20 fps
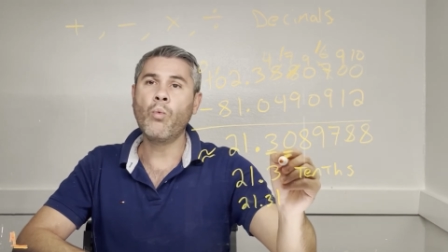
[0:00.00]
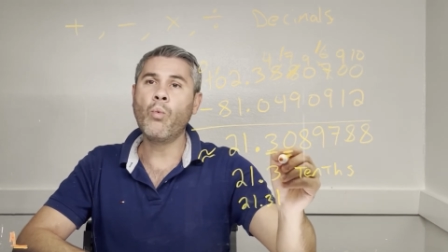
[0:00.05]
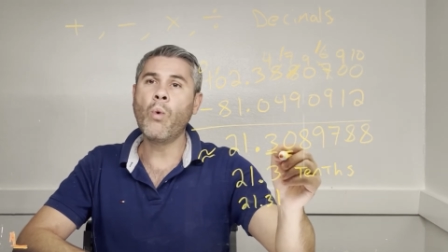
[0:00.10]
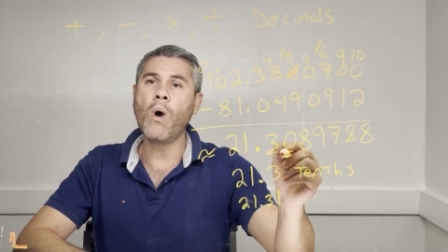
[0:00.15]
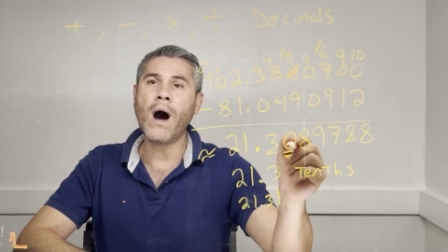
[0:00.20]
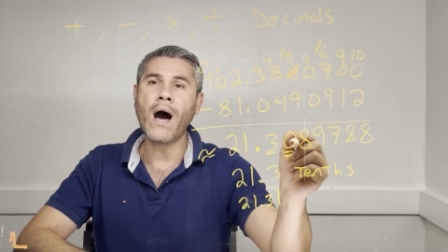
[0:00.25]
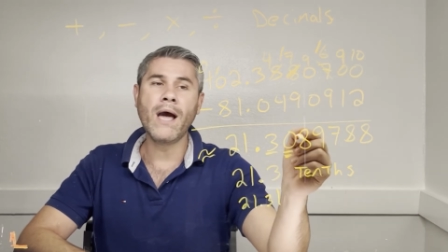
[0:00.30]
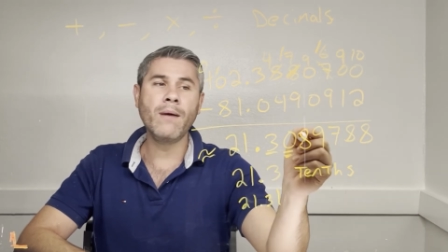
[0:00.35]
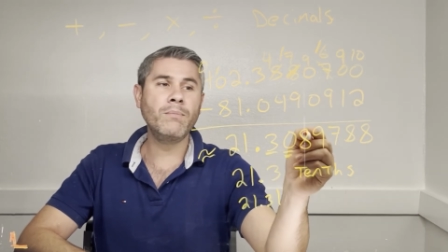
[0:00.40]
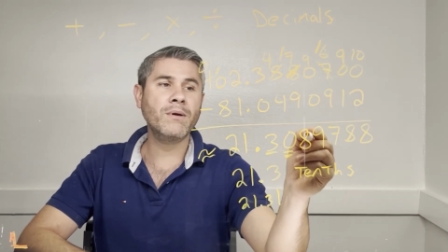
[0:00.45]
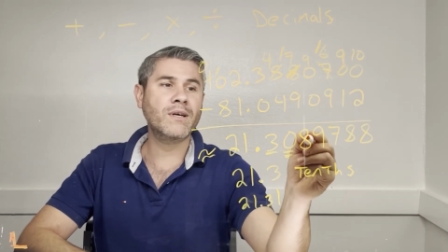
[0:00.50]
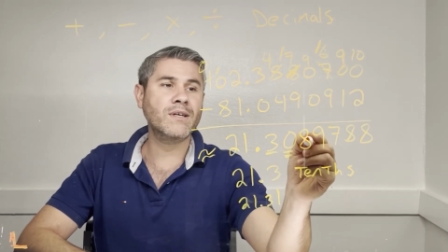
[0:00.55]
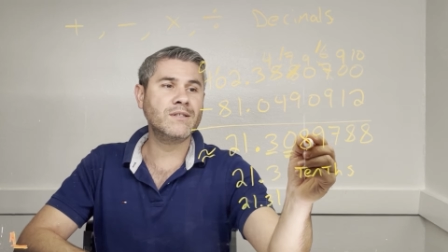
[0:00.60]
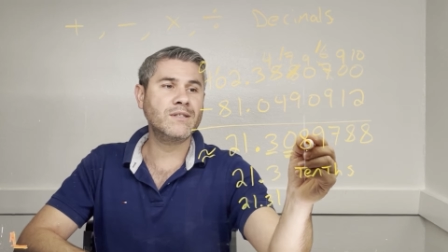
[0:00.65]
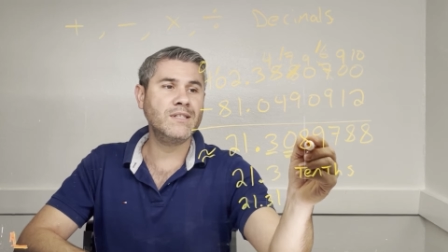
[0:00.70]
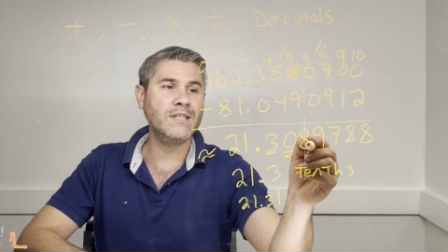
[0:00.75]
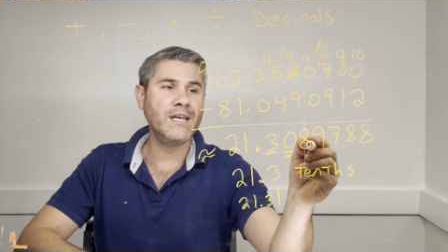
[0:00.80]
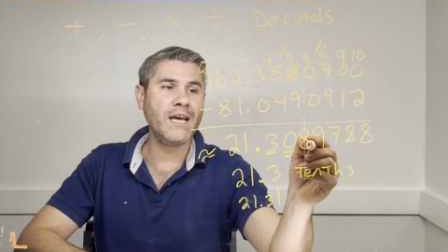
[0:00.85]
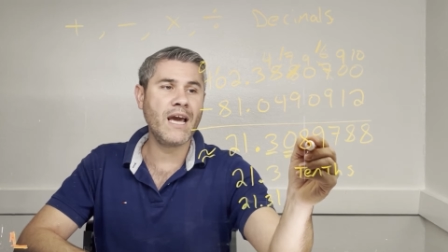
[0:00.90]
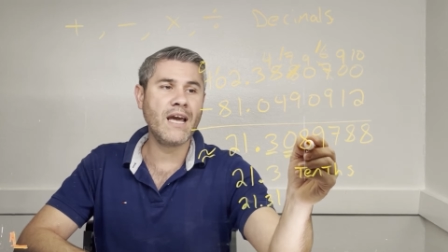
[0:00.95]
Why? Because
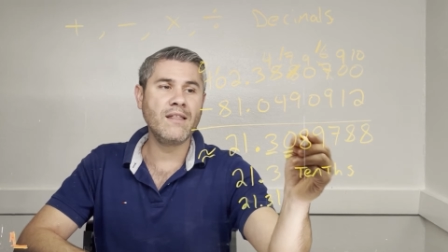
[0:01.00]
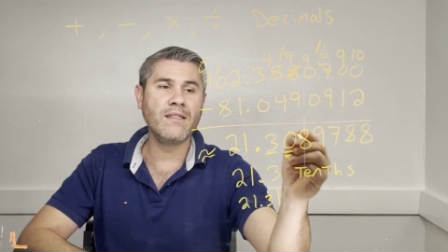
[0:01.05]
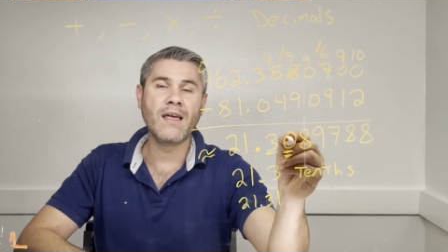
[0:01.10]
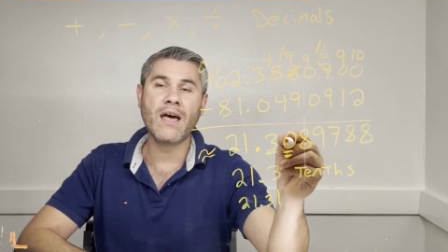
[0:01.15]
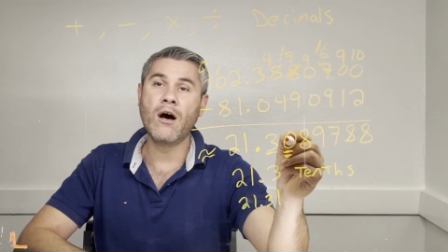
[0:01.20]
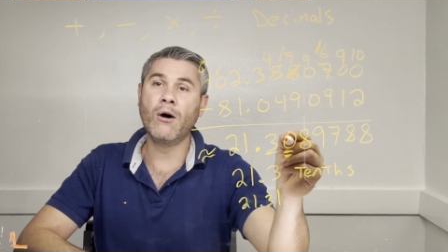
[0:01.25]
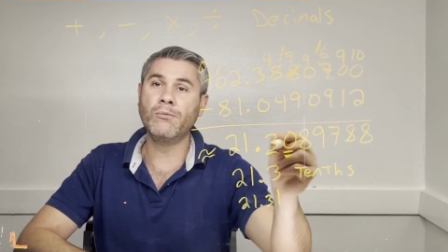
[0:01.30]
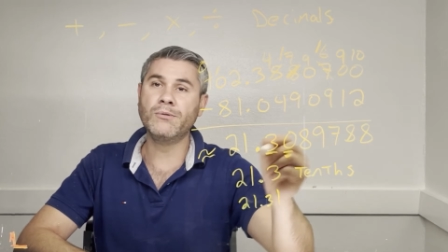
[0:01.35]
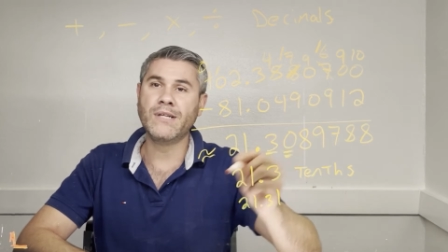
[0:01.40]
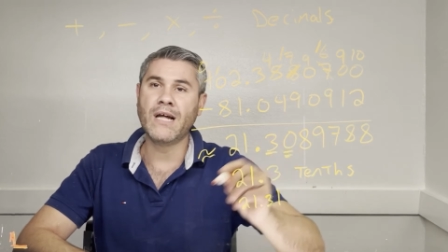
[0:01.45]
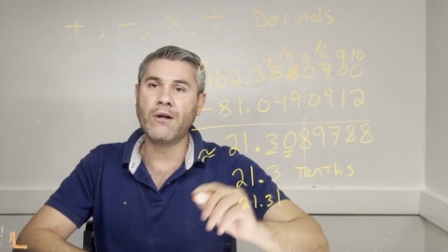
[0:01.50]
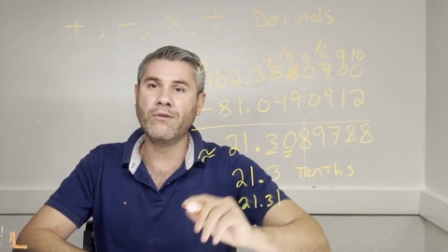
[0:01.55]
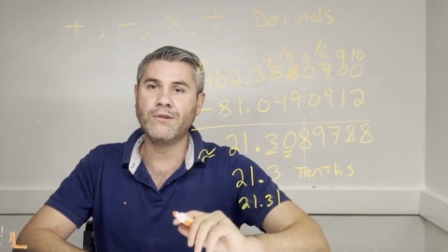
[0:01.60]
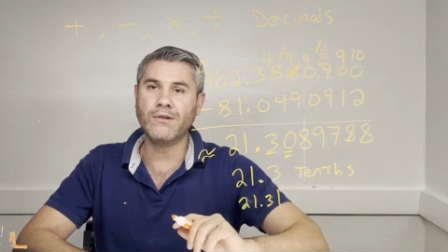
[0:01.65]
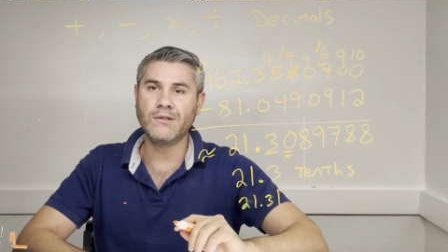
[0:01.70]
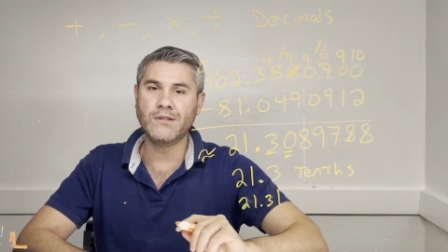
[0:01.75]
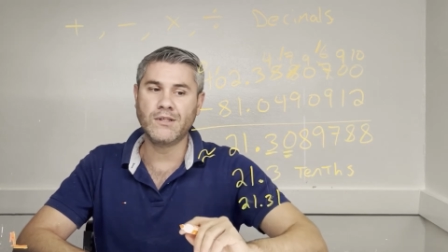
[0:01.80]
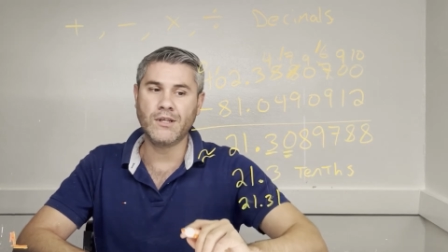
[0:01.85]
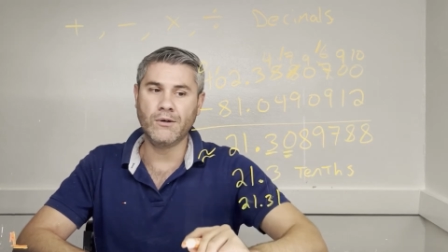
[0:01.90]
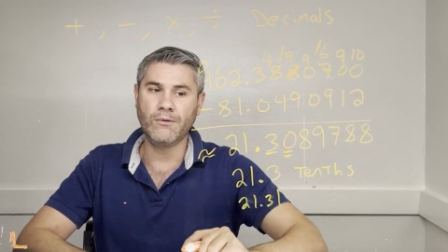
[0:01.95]
the 8 helps out
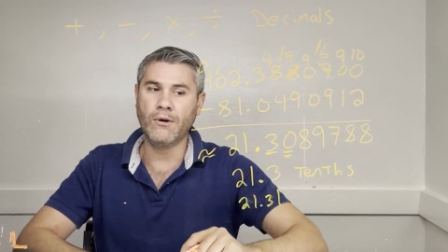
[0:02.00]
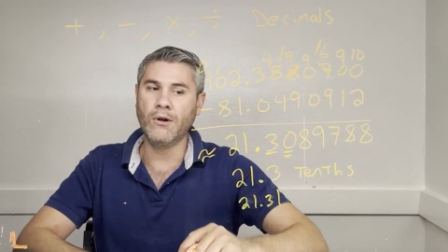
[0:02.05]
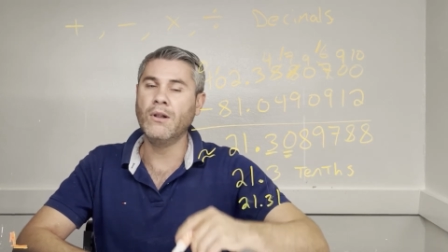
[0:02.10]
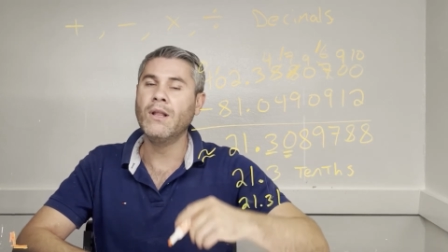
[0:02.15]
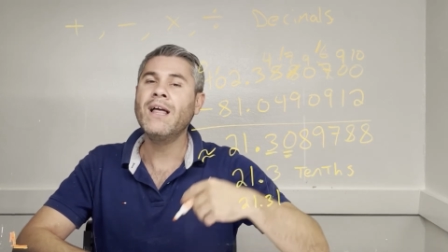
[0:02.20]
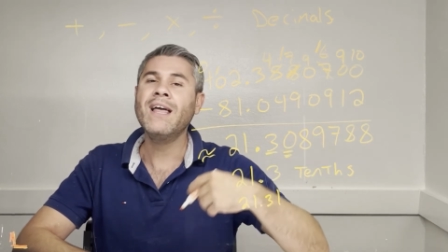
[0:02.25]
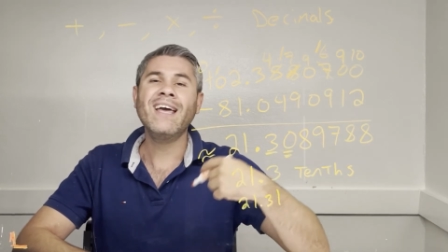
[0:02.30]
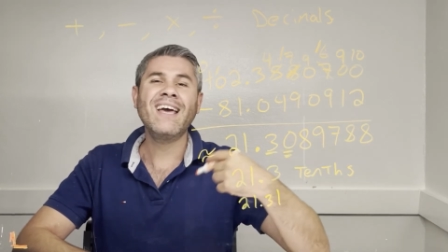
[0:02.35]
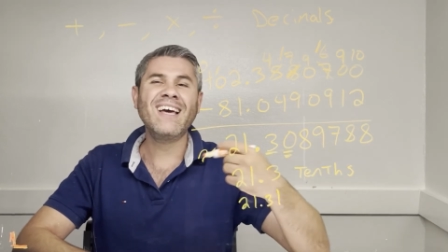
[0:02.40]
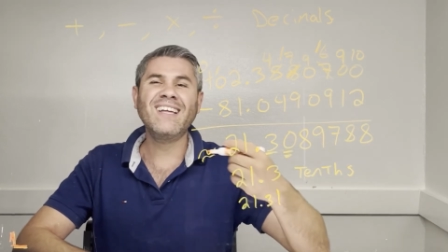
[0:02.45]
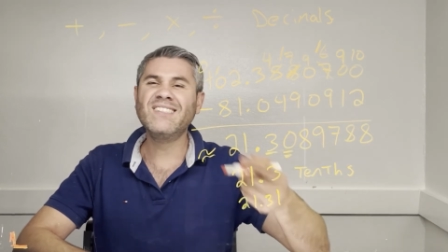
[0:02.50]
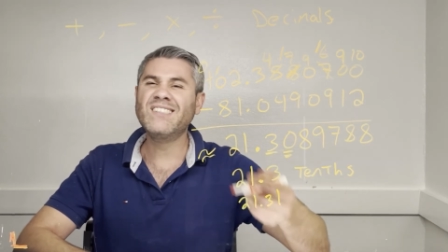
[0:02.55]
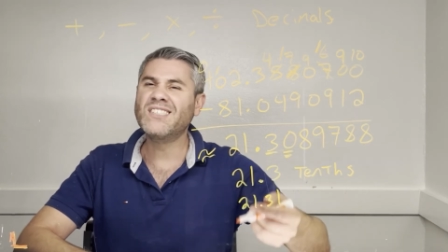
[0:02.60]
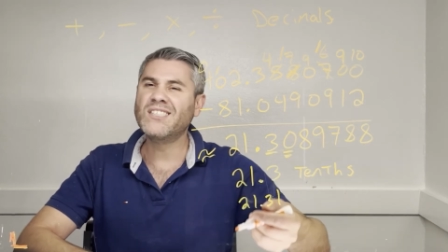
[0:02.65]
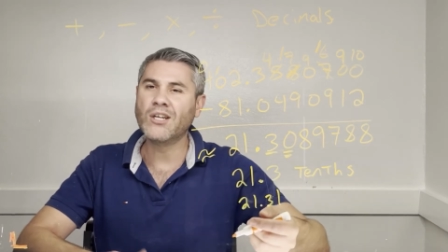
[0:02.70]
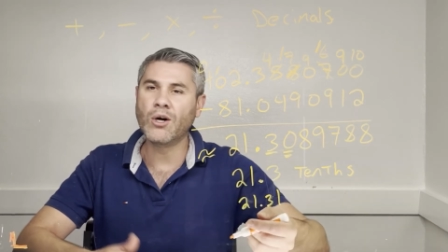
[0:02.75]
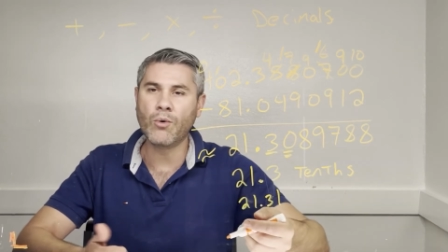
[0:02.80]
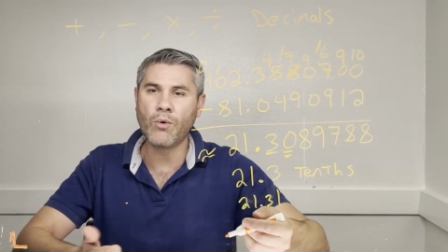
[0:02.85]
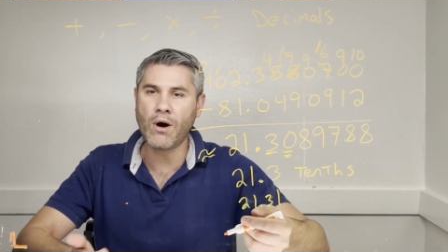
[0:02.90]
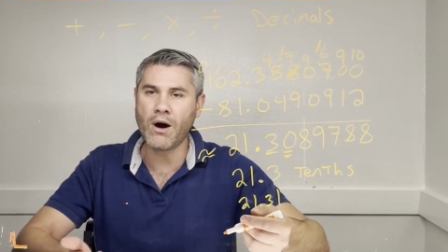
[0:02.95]
the 0, and
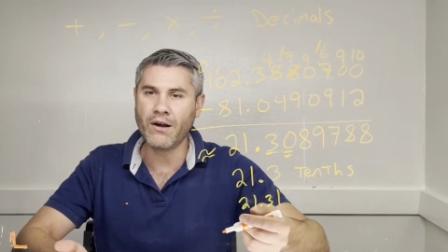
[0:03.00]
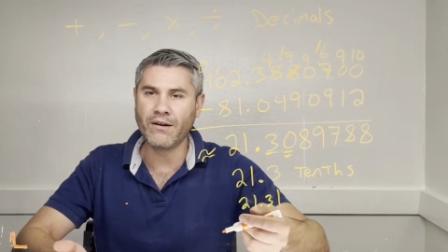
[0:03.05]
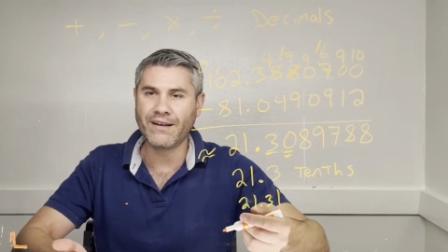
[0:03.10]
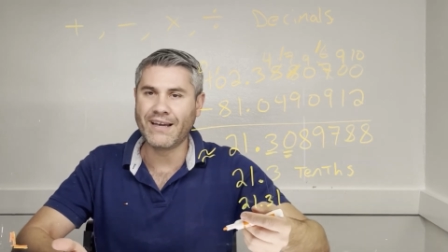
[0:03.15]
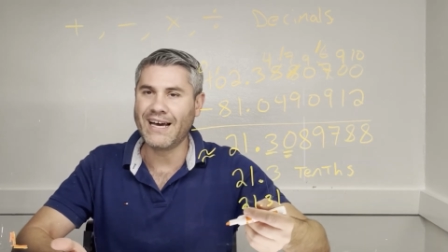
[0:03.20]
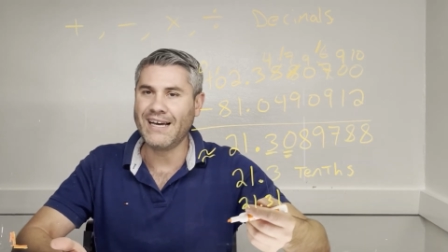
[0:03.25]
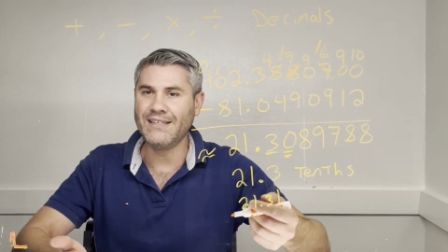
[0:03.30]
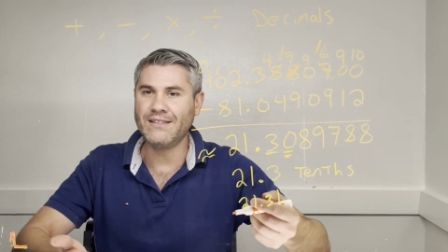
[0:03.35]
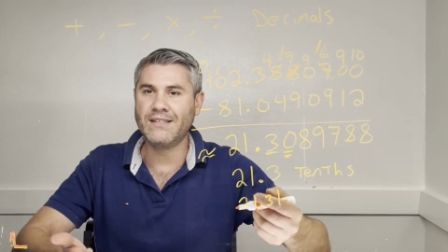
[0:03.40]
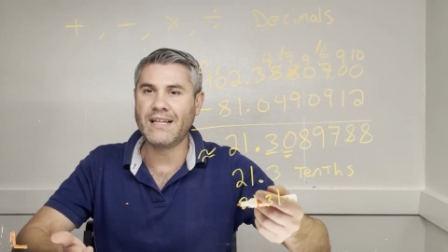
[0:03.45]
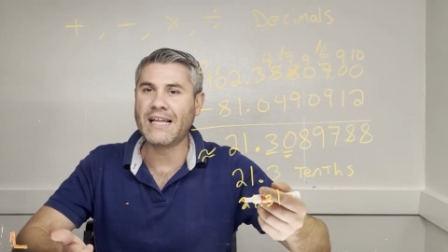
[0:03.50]
so on, guys.